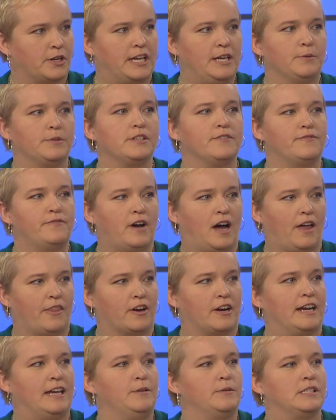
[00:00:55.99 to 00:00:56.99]
He was a
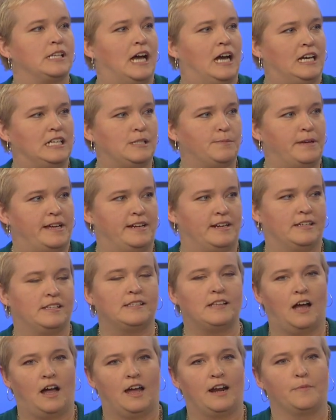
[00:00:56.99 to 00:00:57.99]
father, he was a husband, a
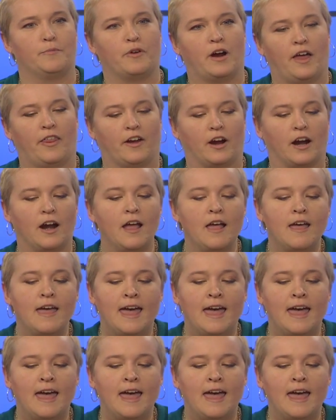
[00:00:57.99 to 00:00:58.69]
son, a brother.